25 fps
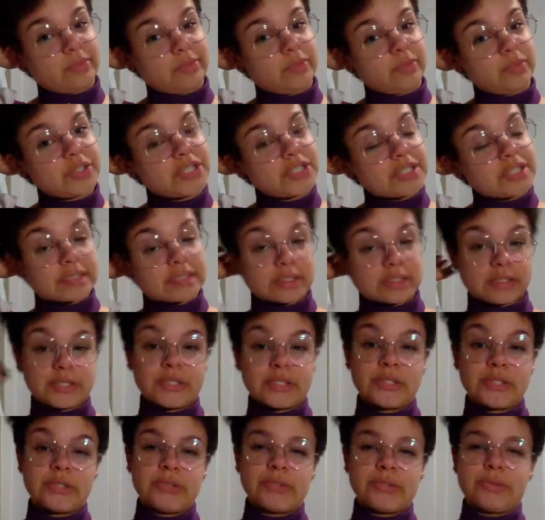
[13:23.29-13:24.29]
which isn't
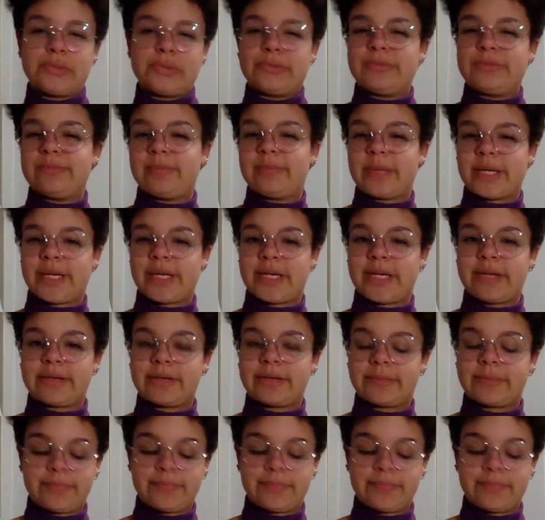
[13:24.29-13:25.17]
too bad